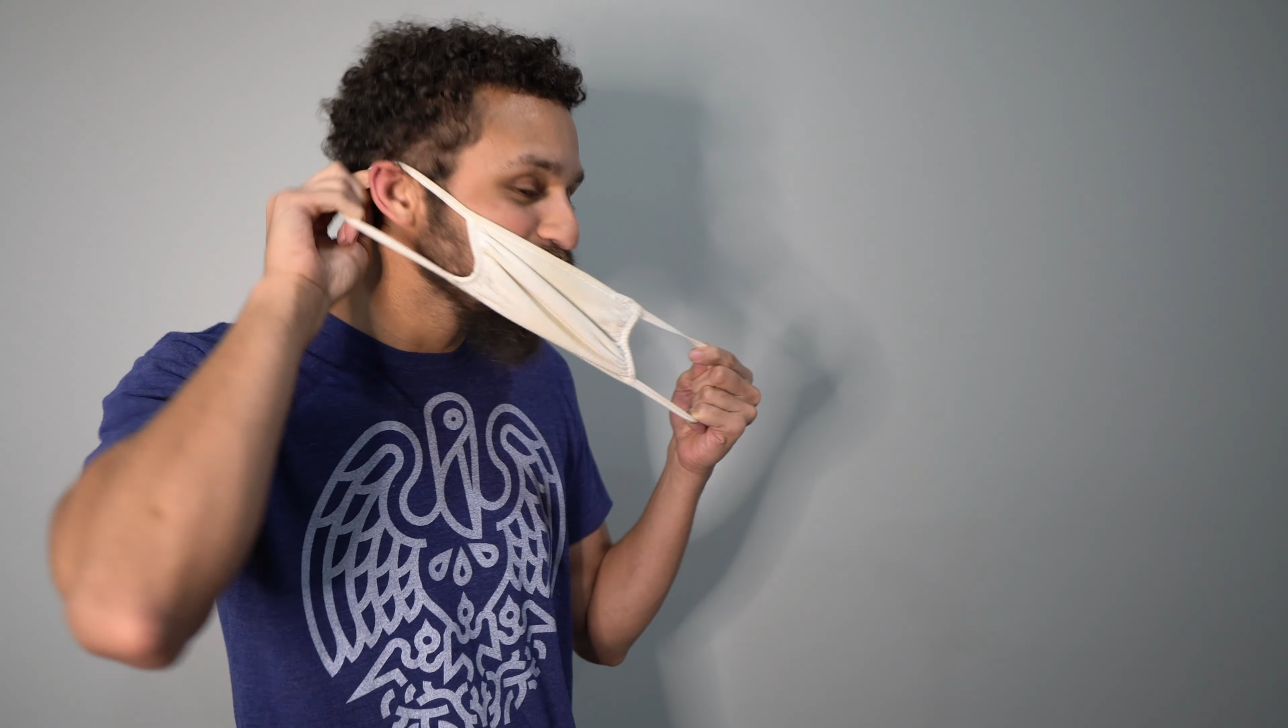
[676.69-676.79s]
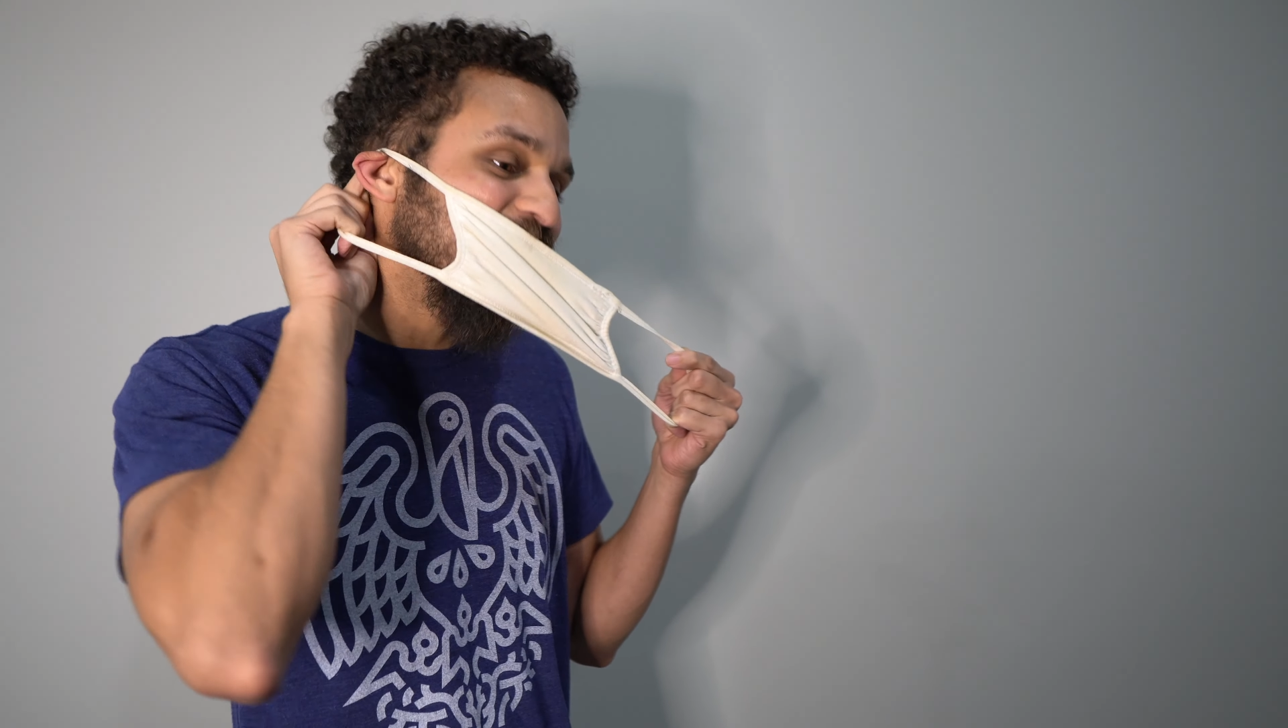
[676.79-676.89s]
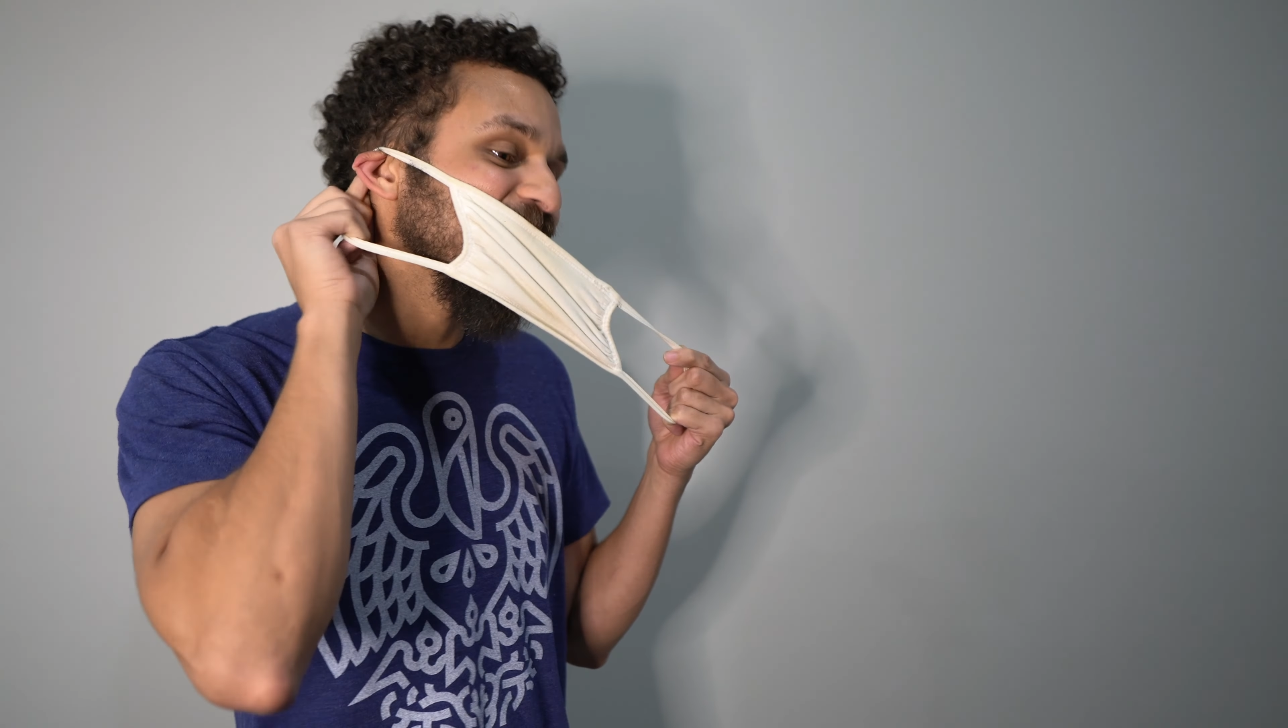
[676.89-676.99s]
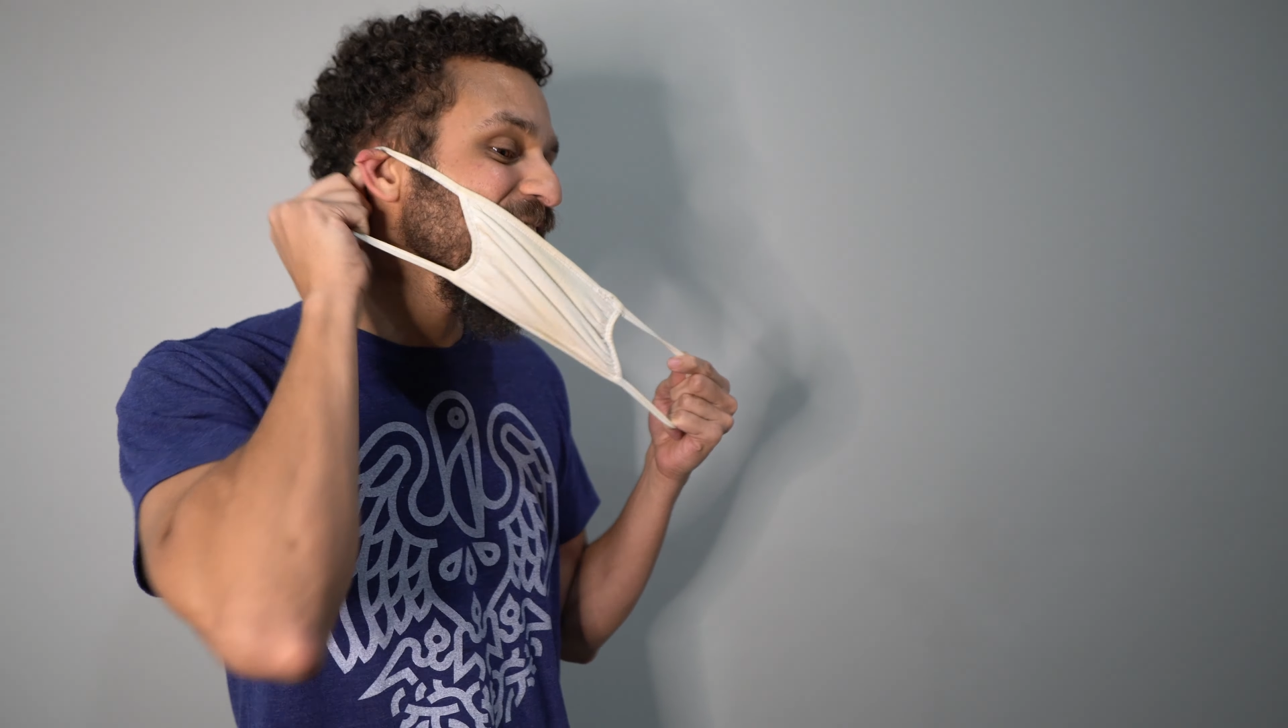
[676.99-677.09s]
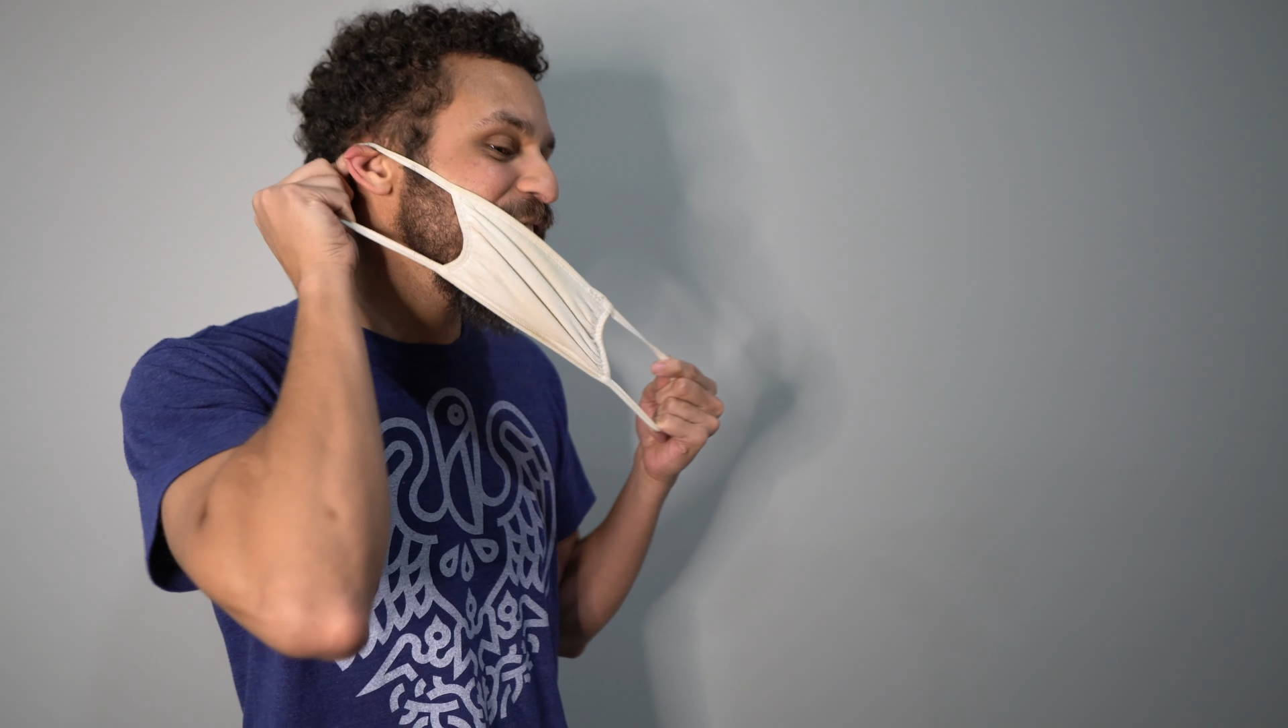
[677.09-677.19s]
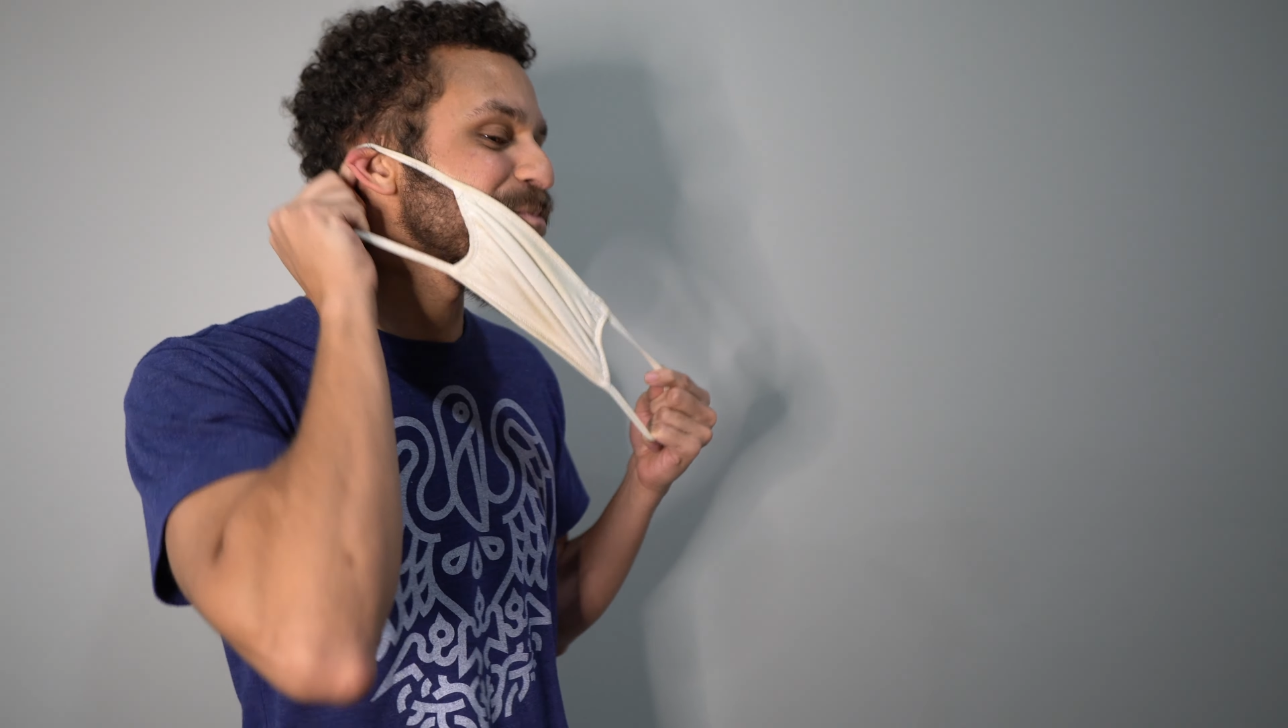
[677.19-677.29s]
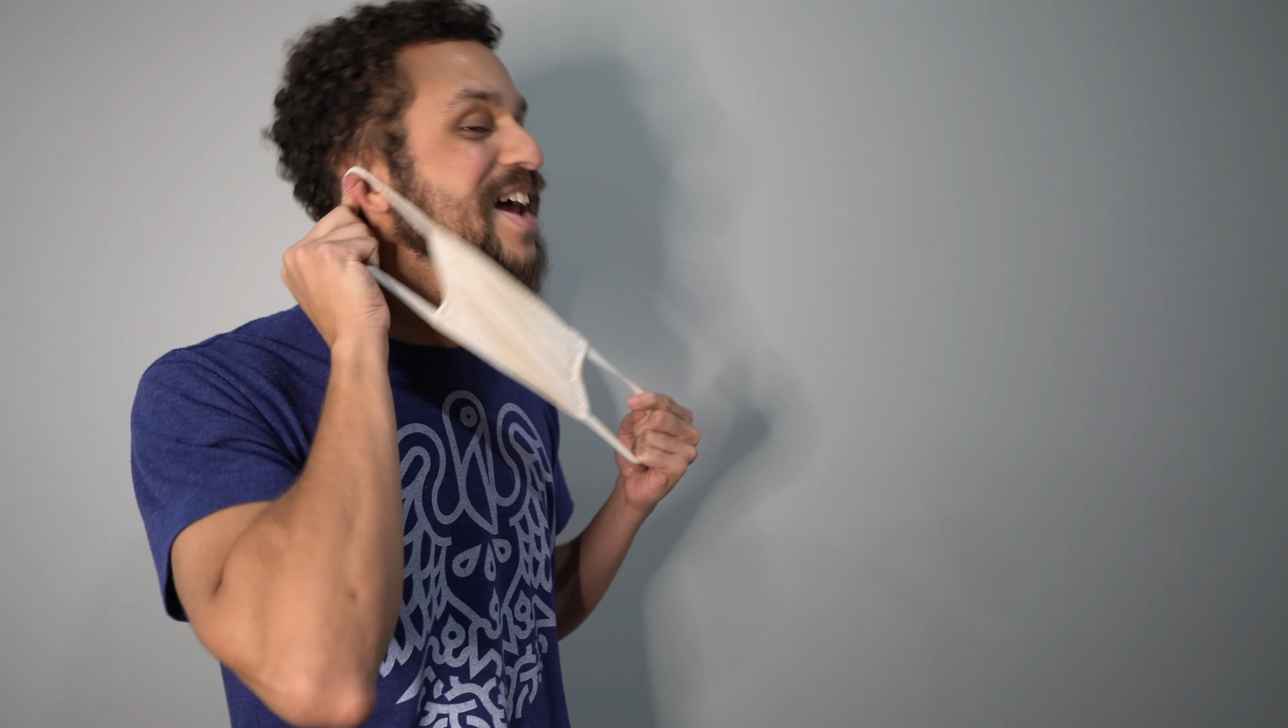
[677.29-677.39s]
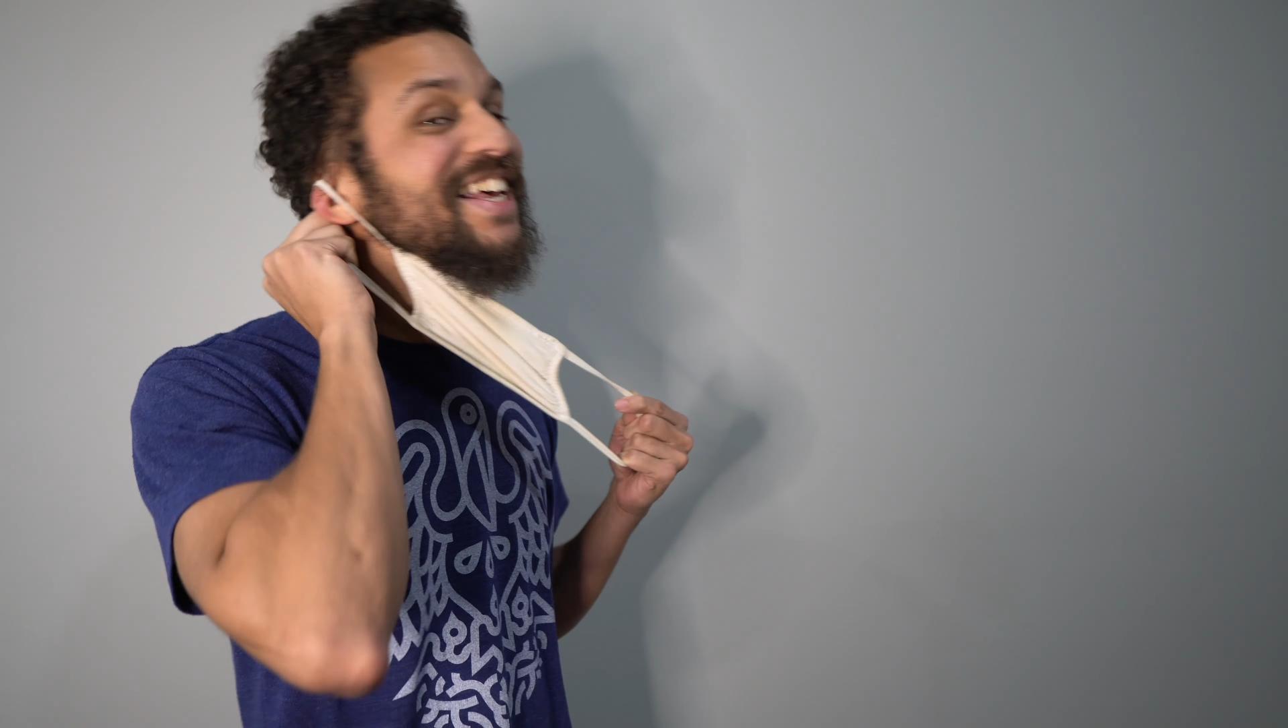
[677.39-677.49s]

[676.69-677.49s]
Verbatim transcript: fucking hair, man.